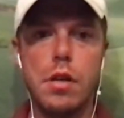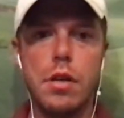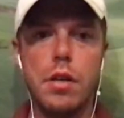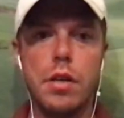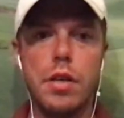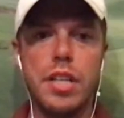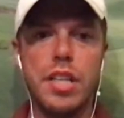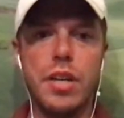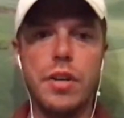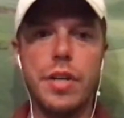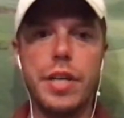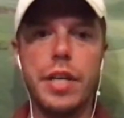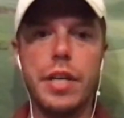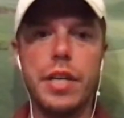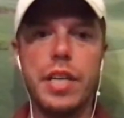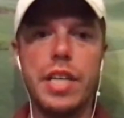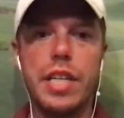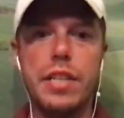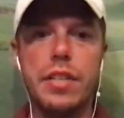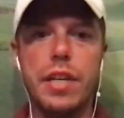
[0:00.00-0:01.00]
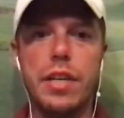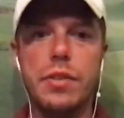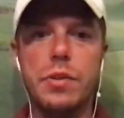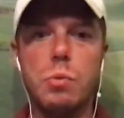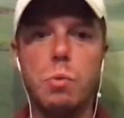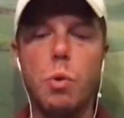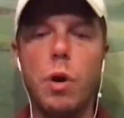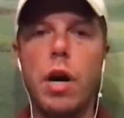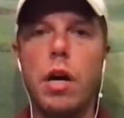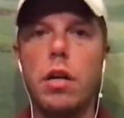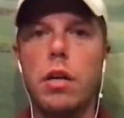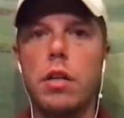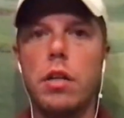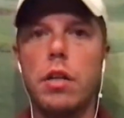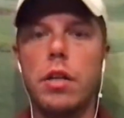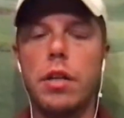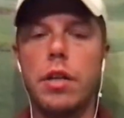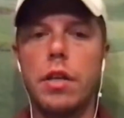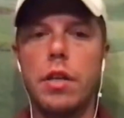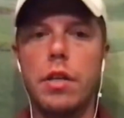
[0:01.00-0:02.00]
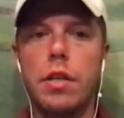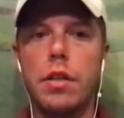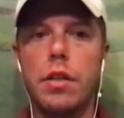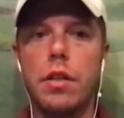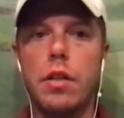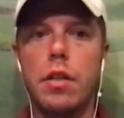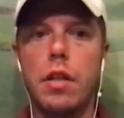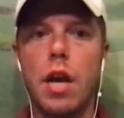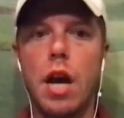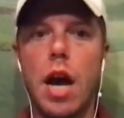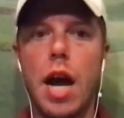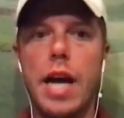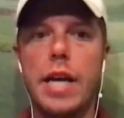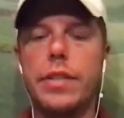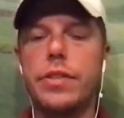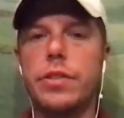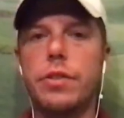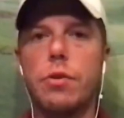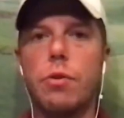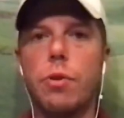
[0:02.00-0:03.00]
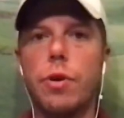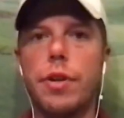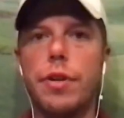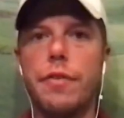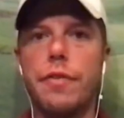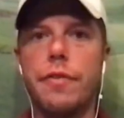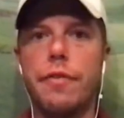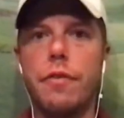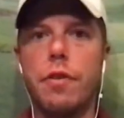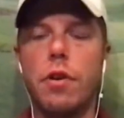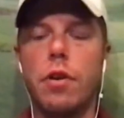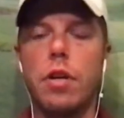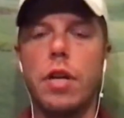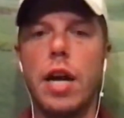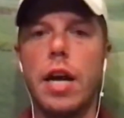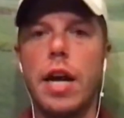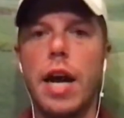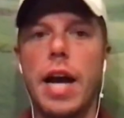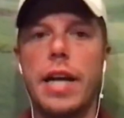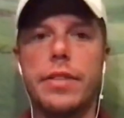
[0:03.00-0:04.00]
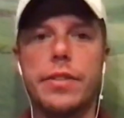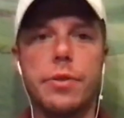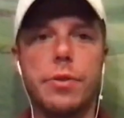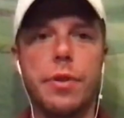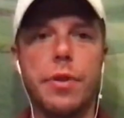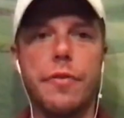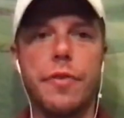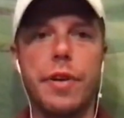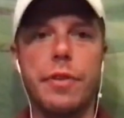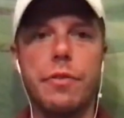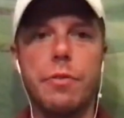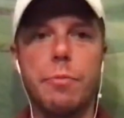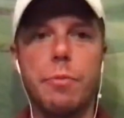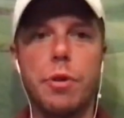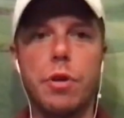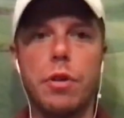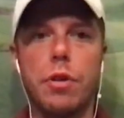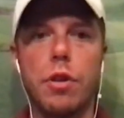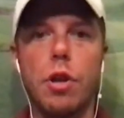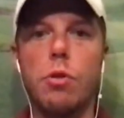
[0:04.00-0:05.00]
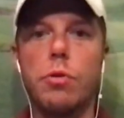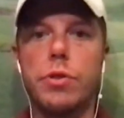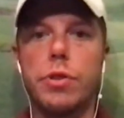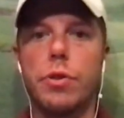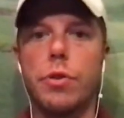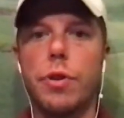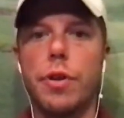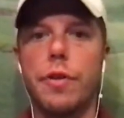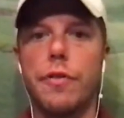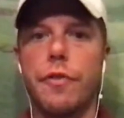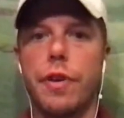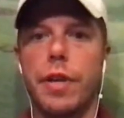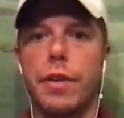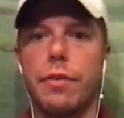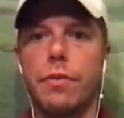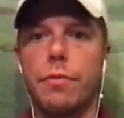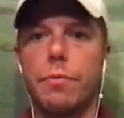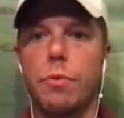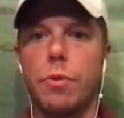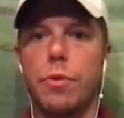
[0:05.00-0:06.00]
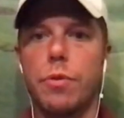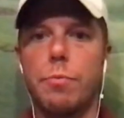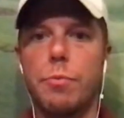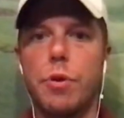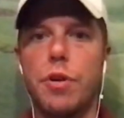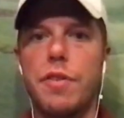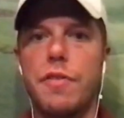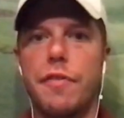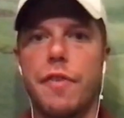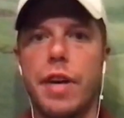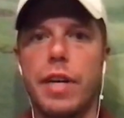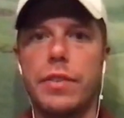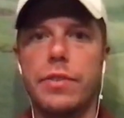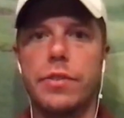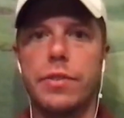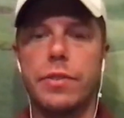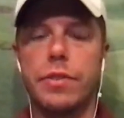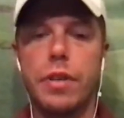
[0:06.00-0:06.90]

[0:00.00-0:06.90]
He does well in not high scoring events, but low scoring events where it's birdie fest.